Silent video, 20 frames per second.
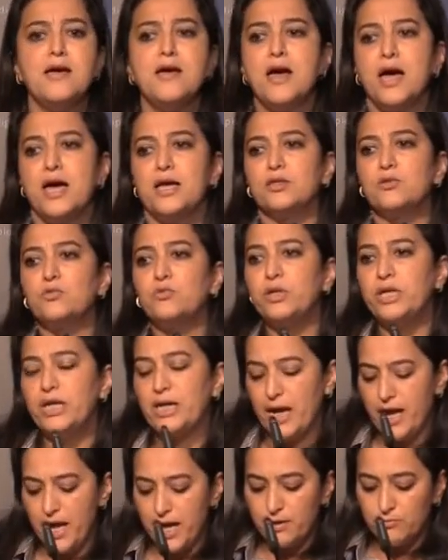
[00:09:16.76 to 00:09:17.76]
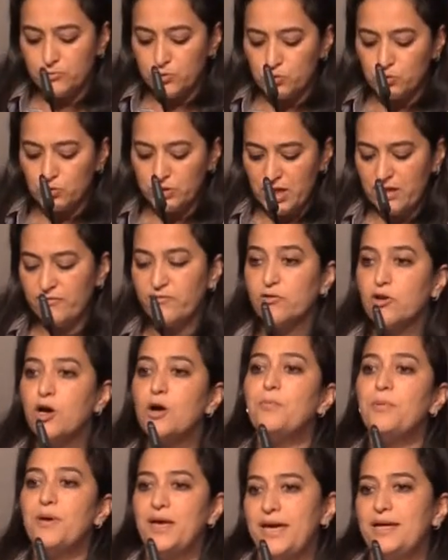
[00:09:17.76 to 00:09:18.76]
And we aim to
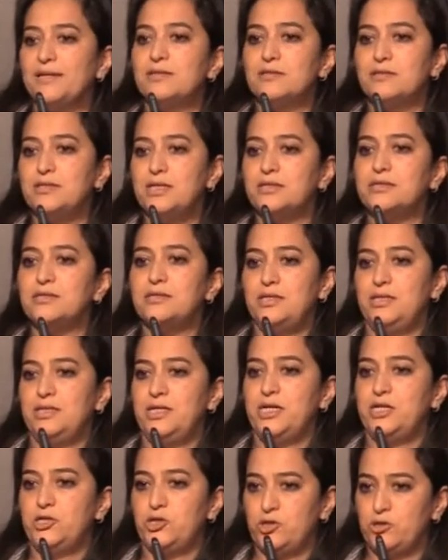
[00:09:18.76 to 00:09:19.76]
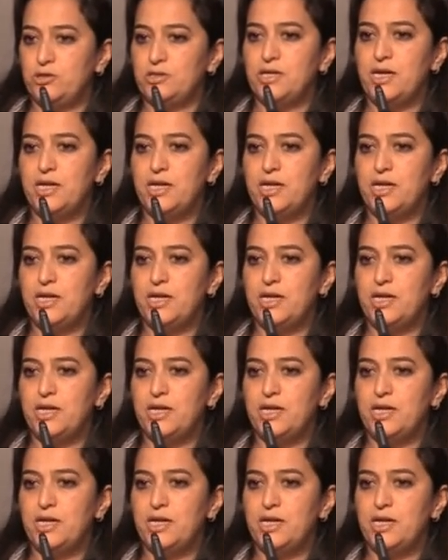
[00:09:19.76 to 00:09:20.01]
develop 8 destinations,